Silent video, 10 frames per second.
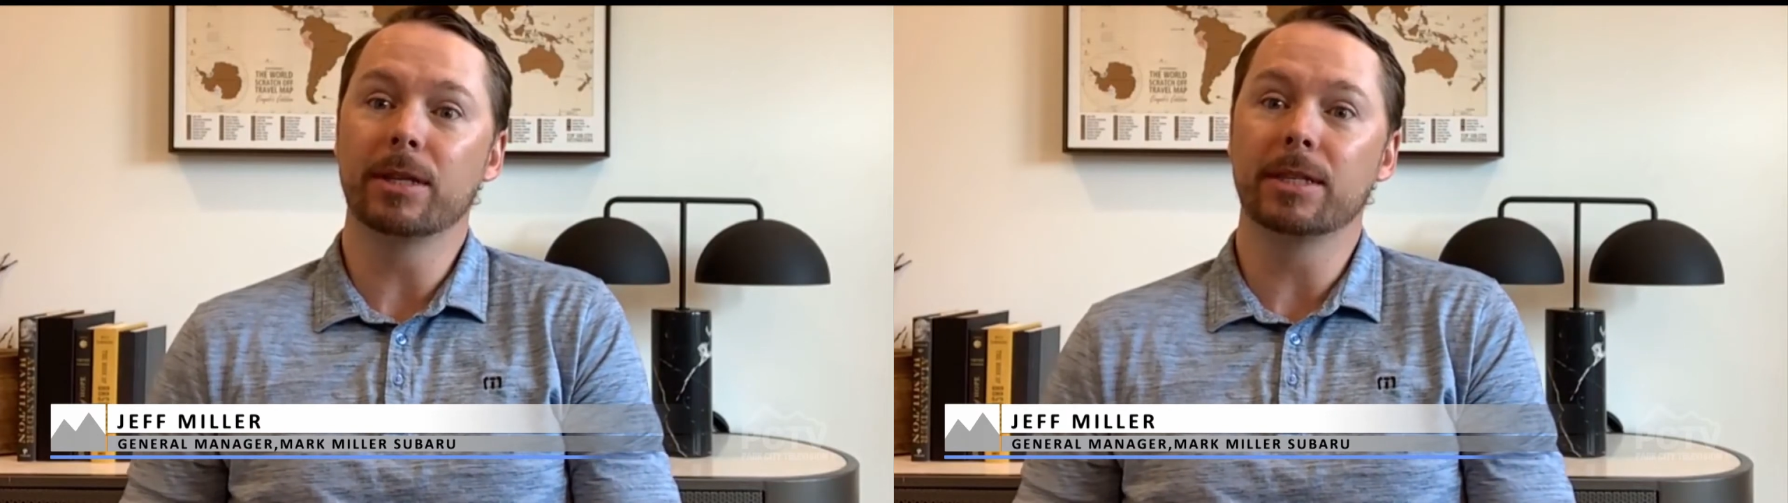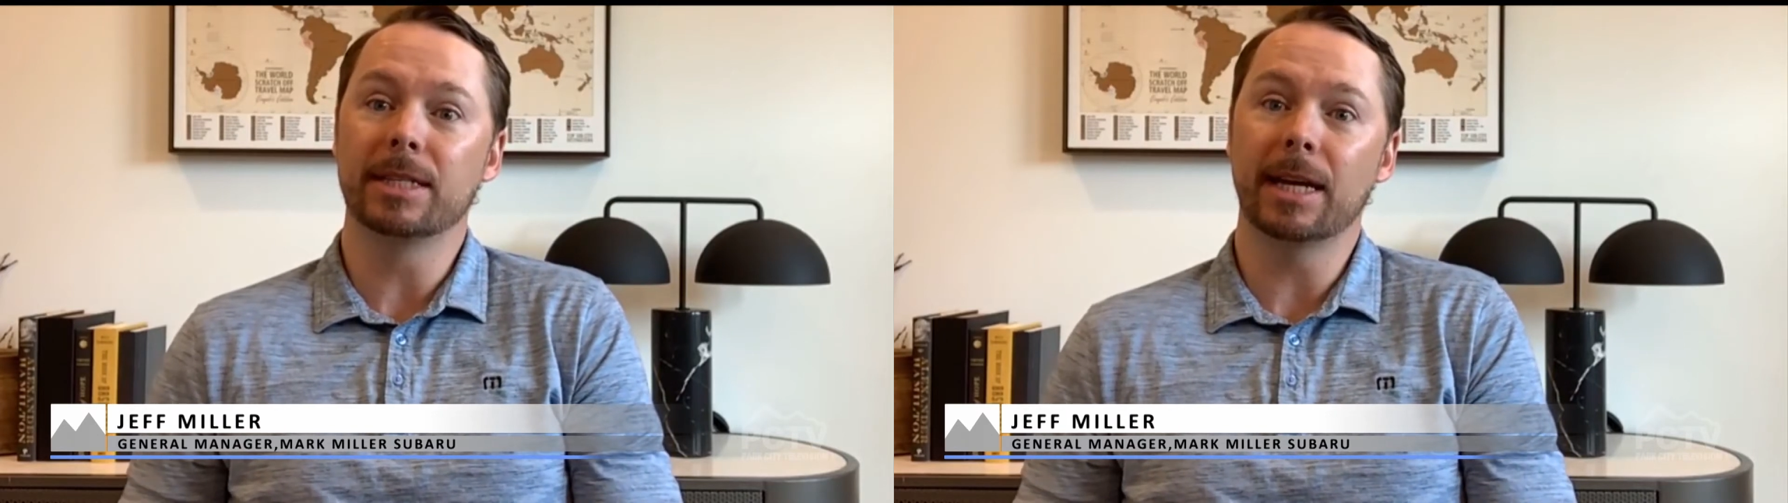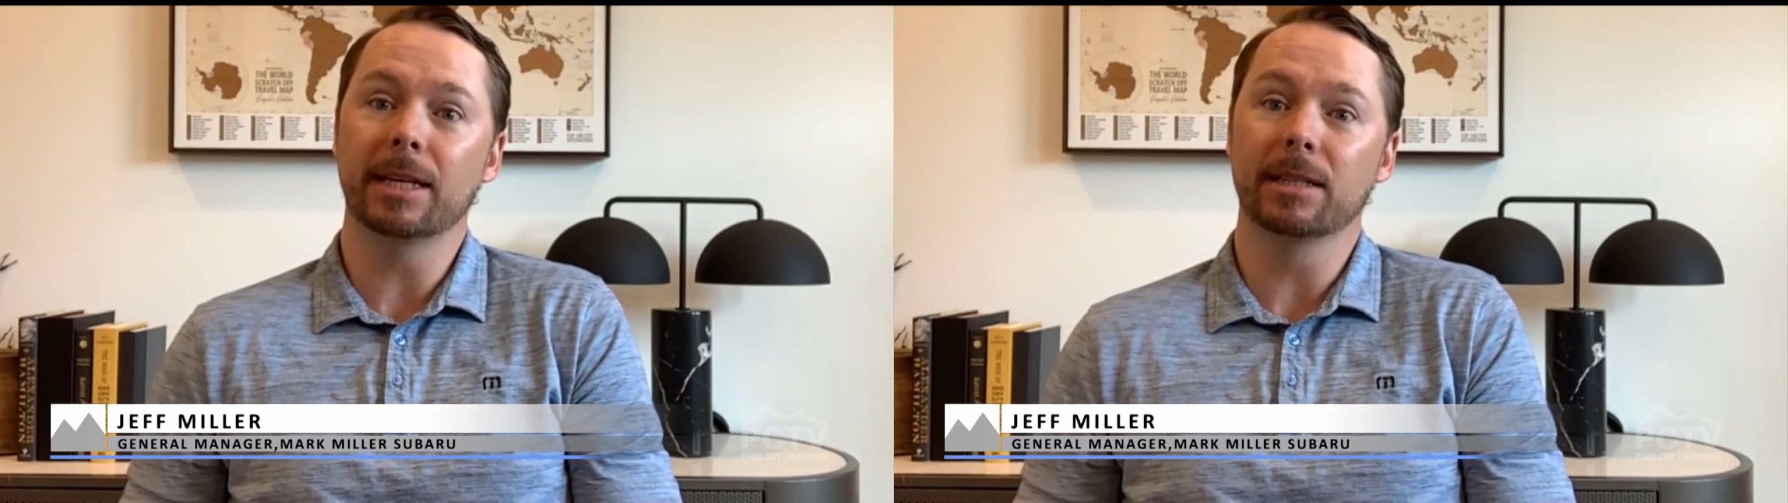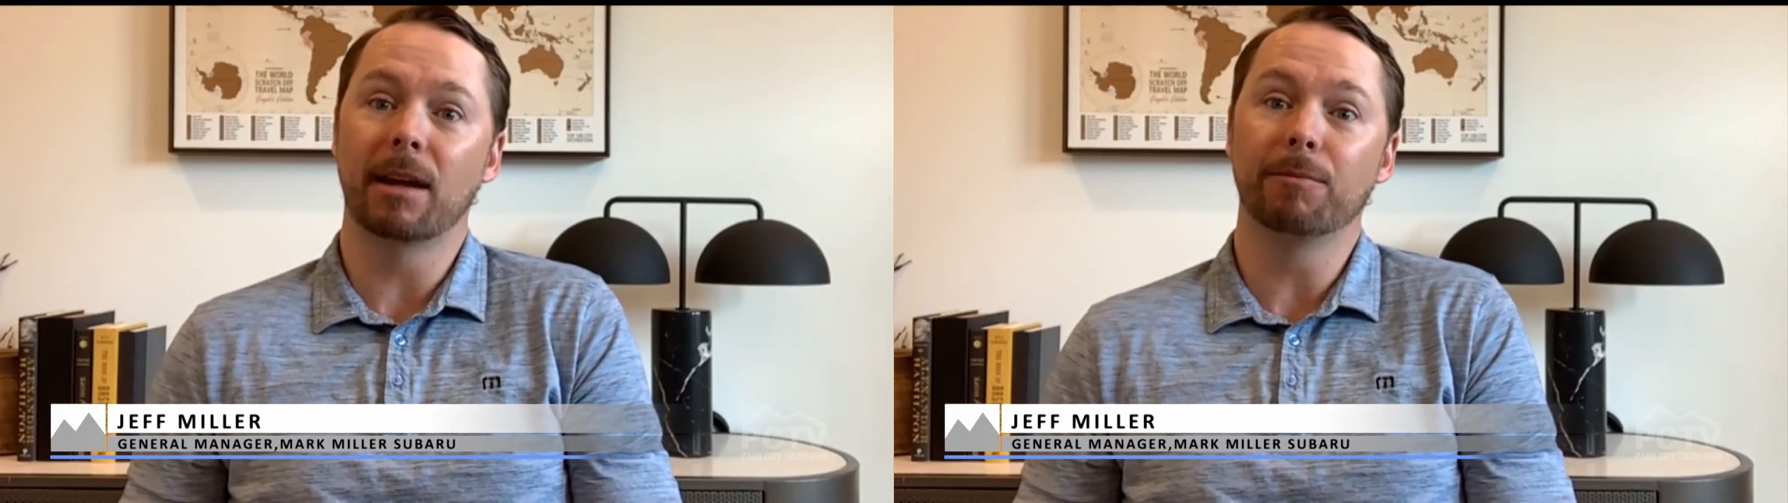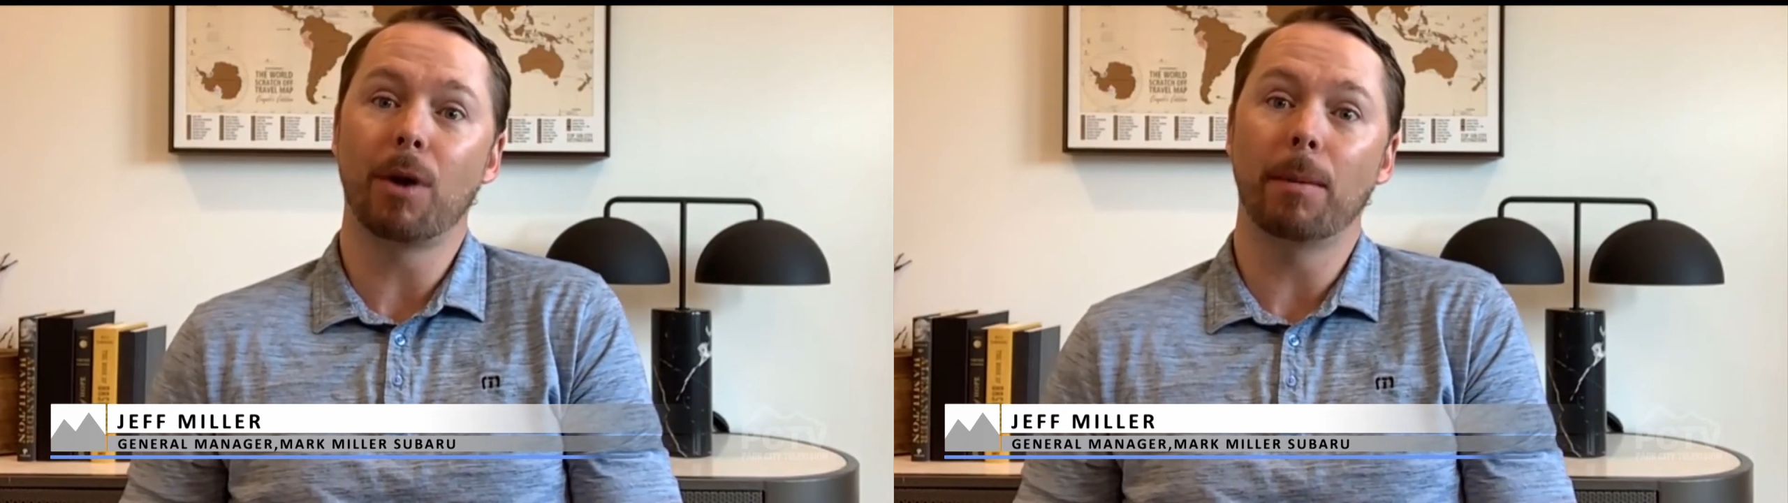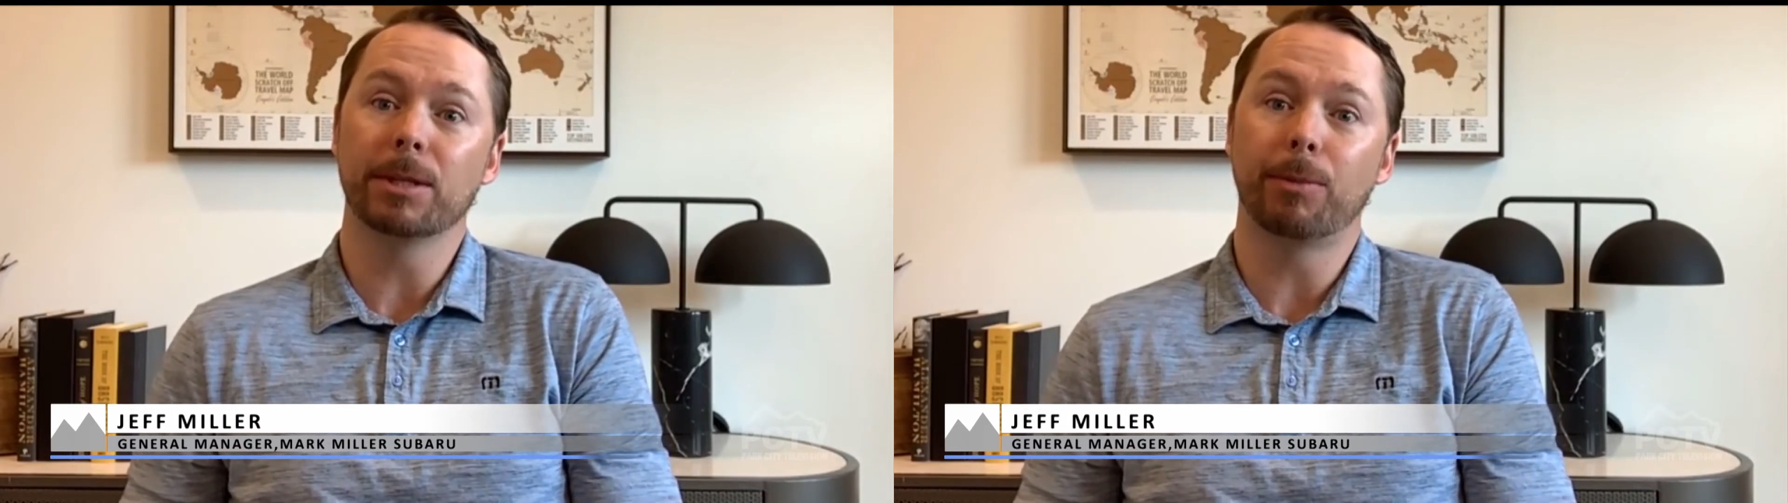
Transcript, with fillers: six Love Promise